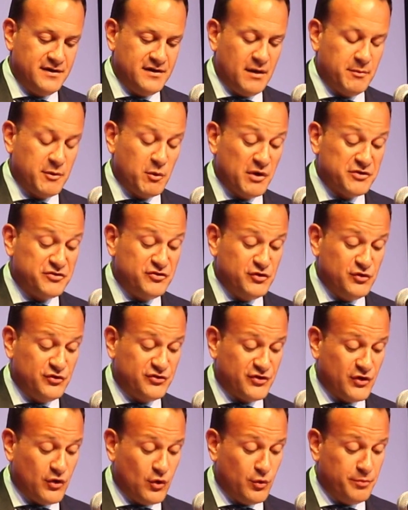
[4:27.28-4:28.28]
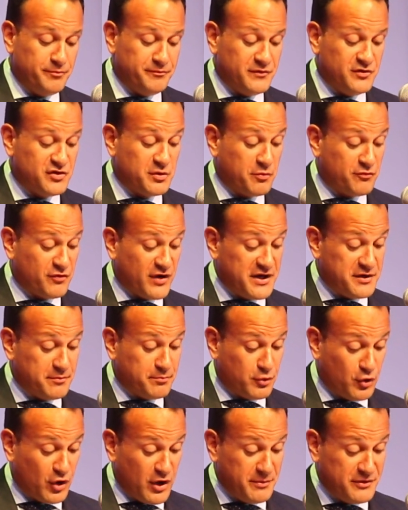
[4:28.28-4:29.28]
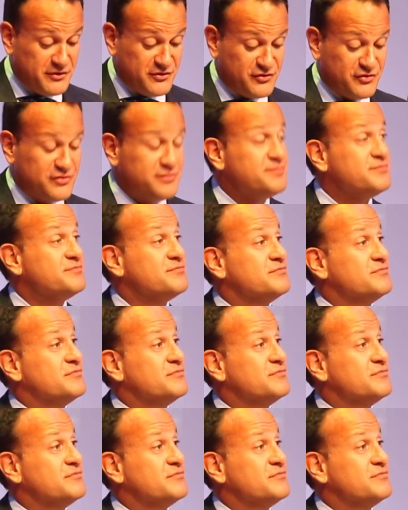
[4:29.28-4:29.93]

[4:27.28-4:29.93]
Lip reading: We want to do so to provide employment,